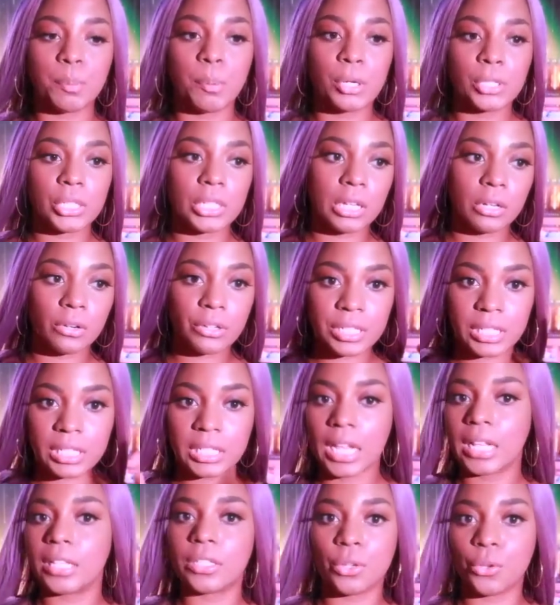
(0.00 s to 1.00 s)
person or
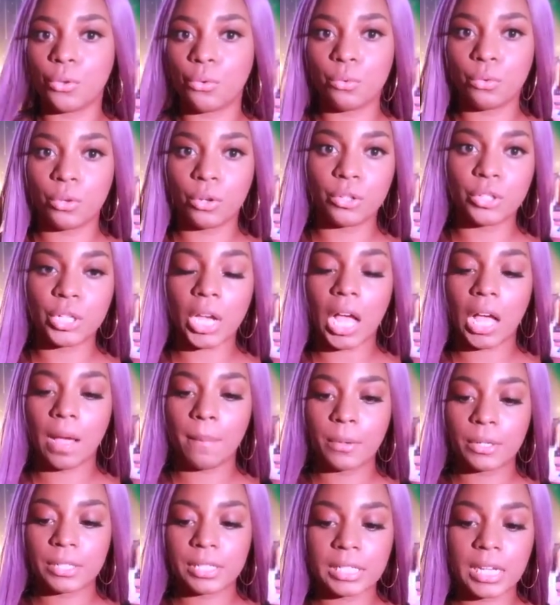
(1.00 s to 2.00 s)
state to your
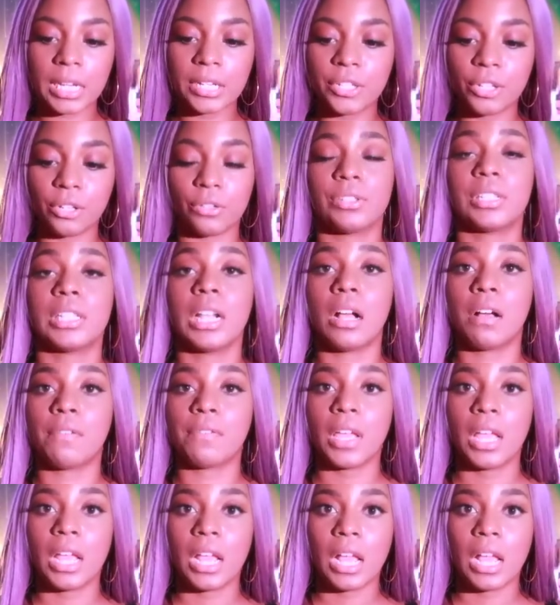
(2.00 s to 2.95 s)
job or state to yourself